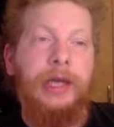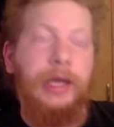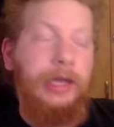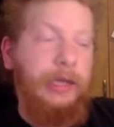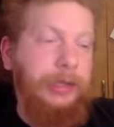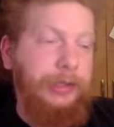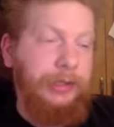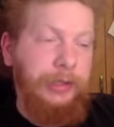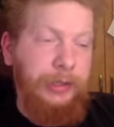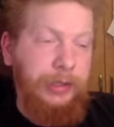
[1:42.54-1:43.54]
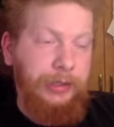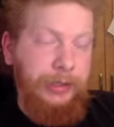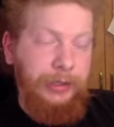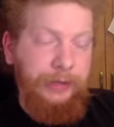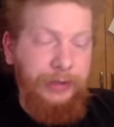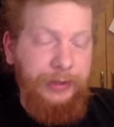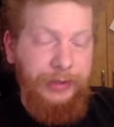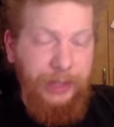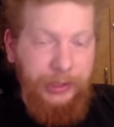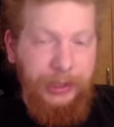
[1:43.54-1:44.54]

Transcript: at the second